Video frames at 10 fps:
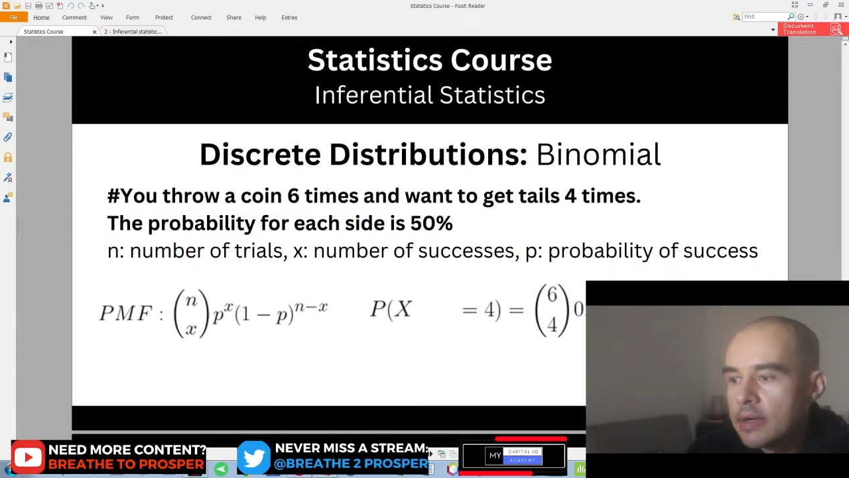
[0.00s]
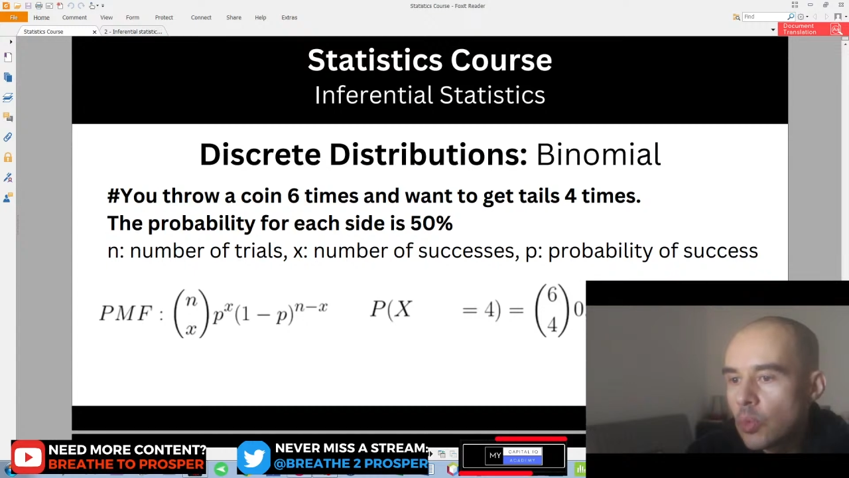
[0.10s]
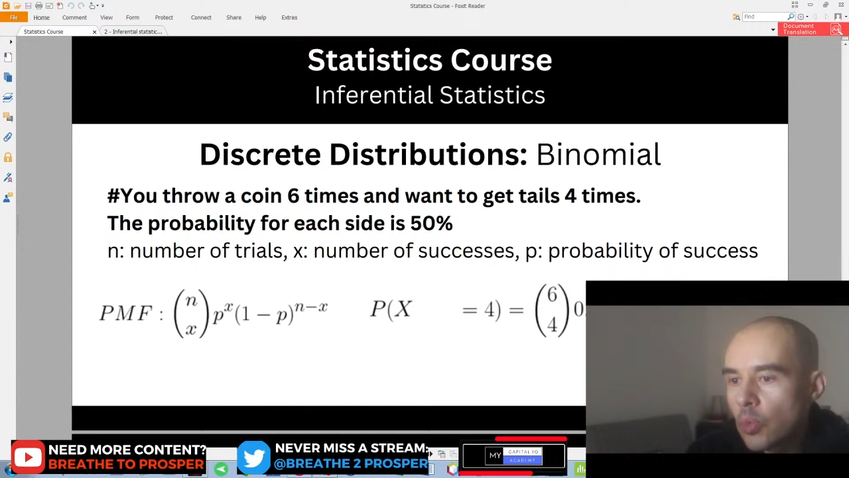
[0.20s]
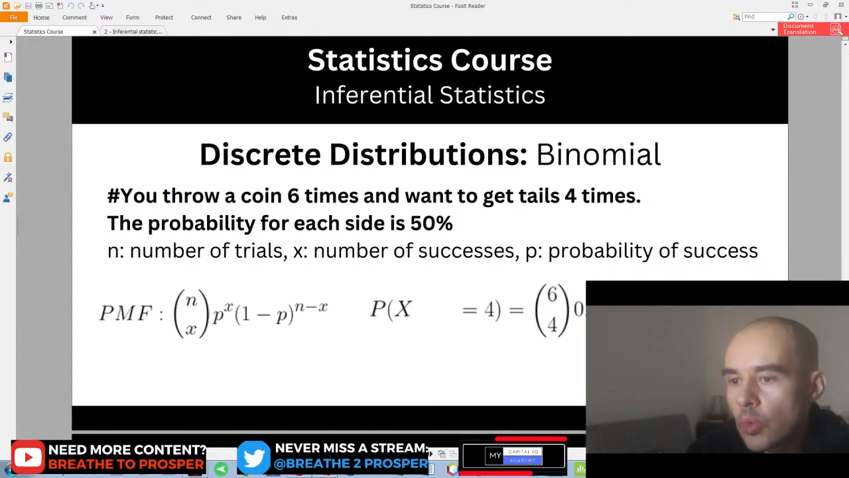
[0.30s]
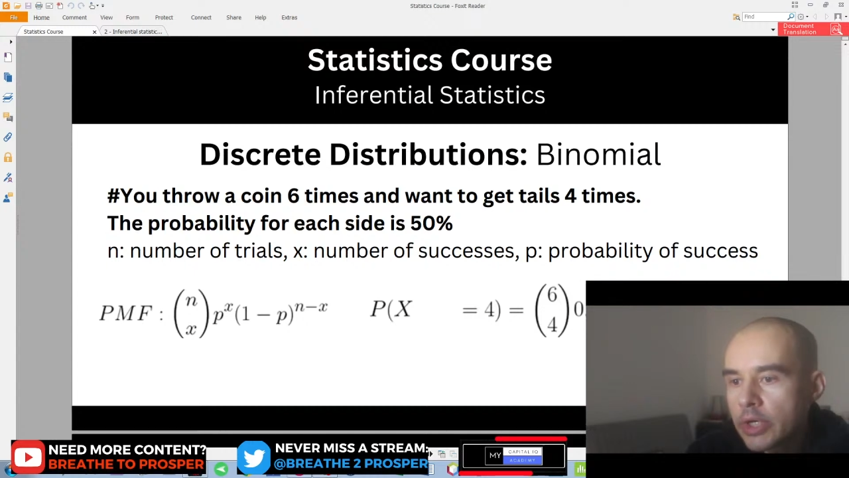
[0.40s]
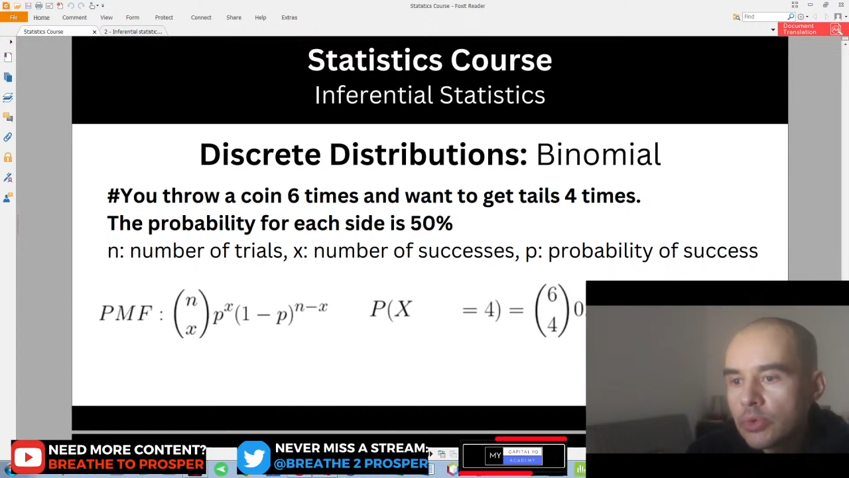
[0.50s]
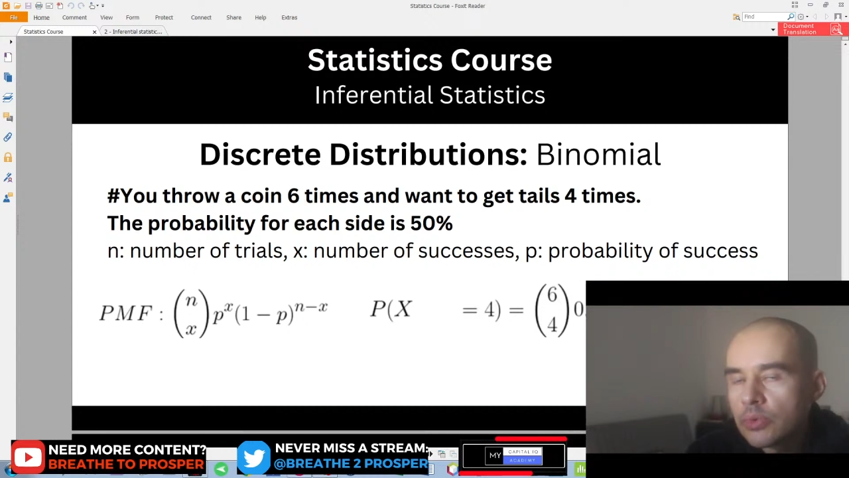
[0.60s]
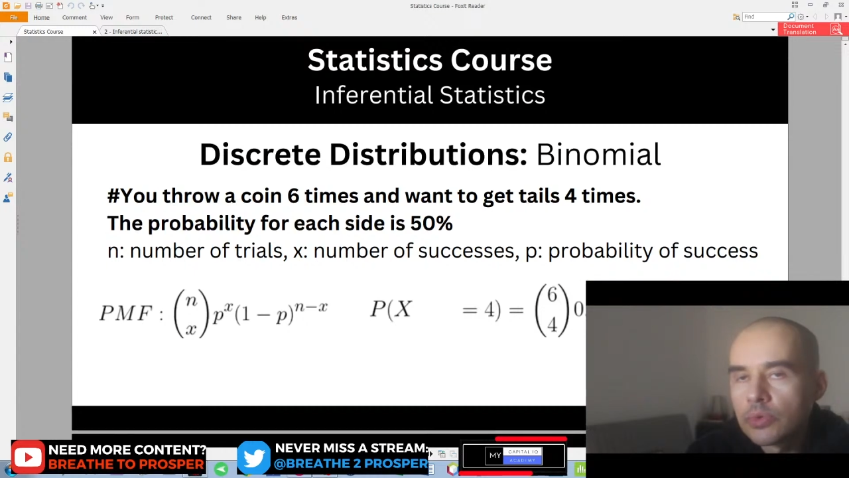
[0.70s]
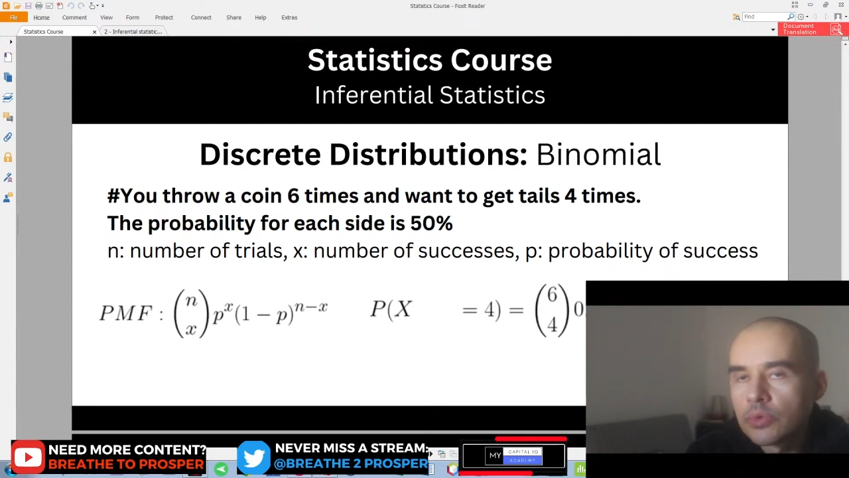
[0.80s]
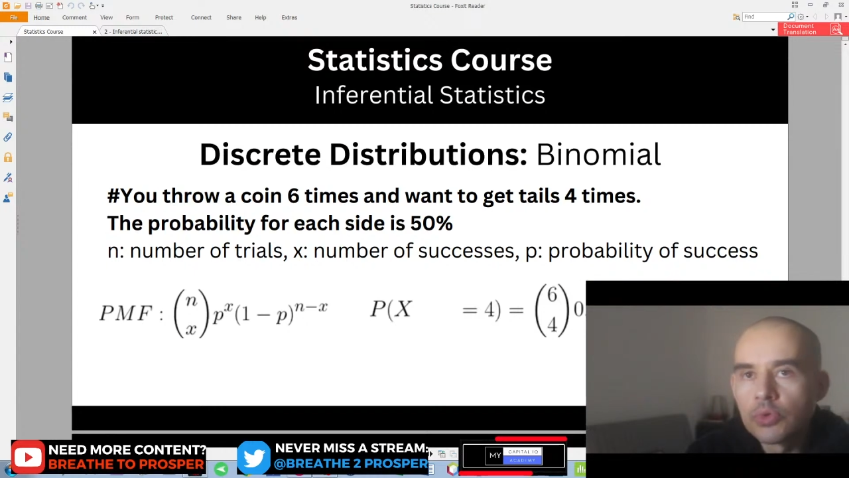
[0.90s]
when
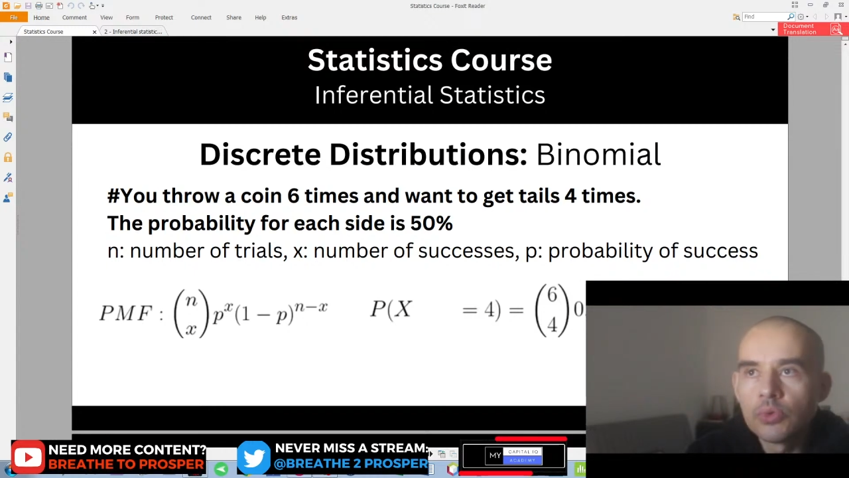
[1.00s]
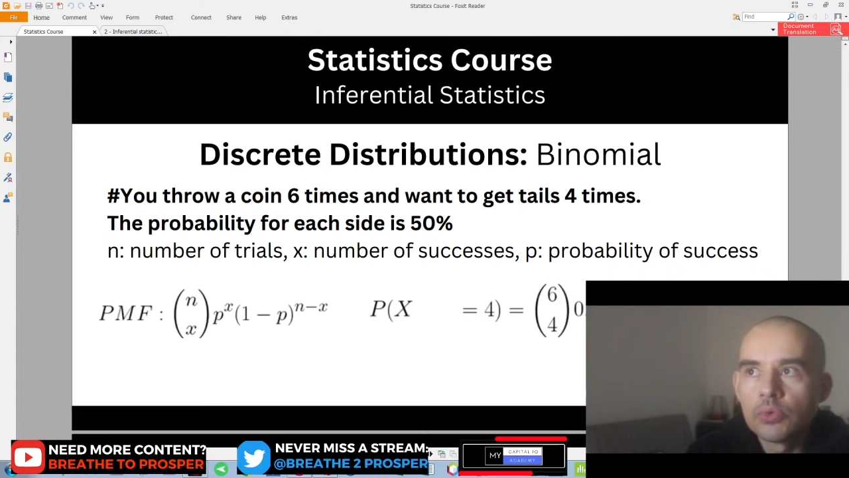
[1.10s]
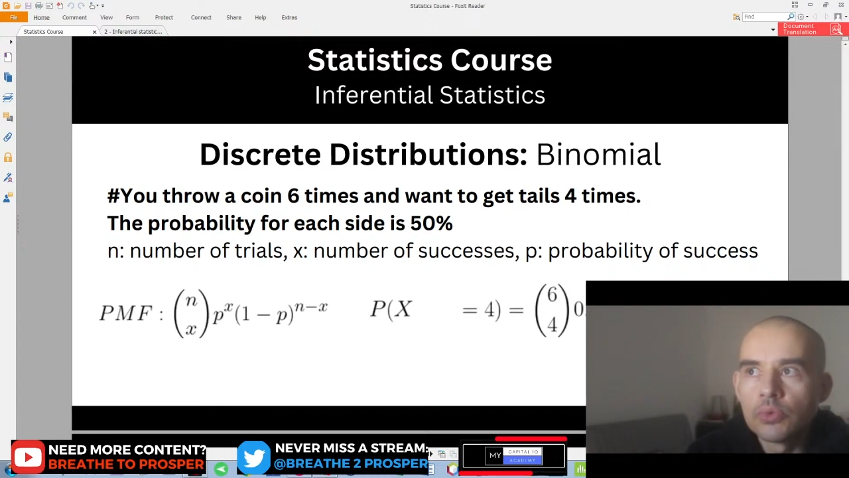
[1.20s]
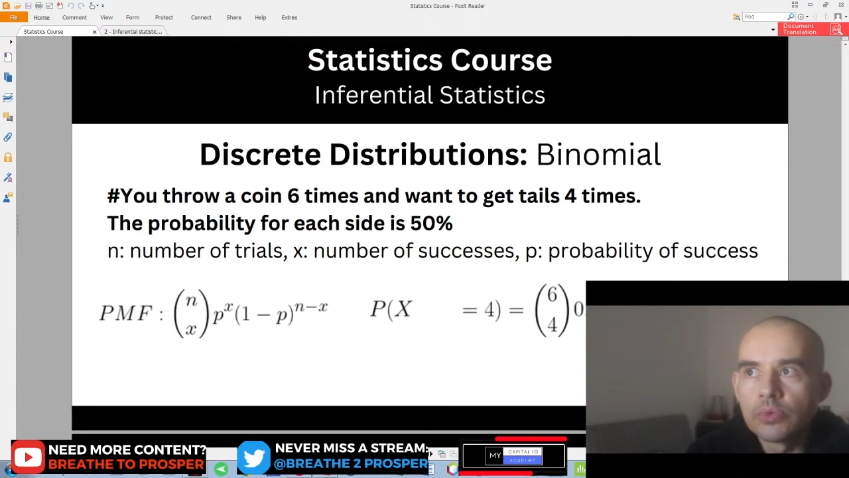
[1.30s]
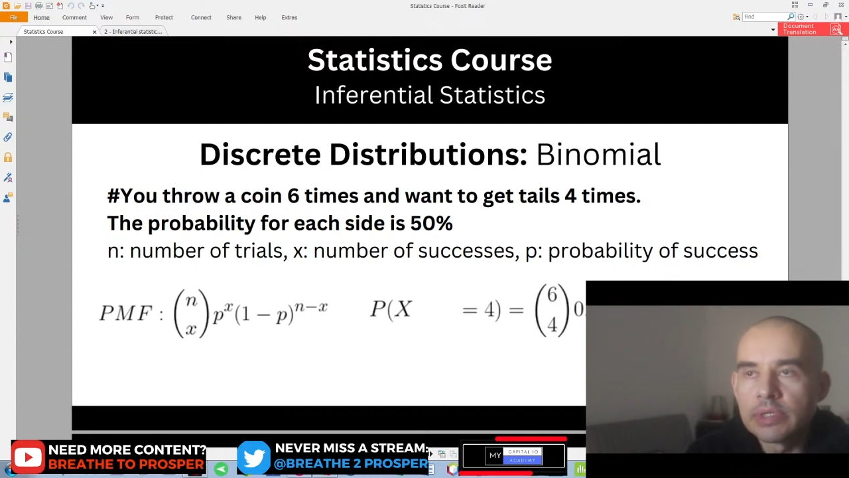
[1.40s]
you do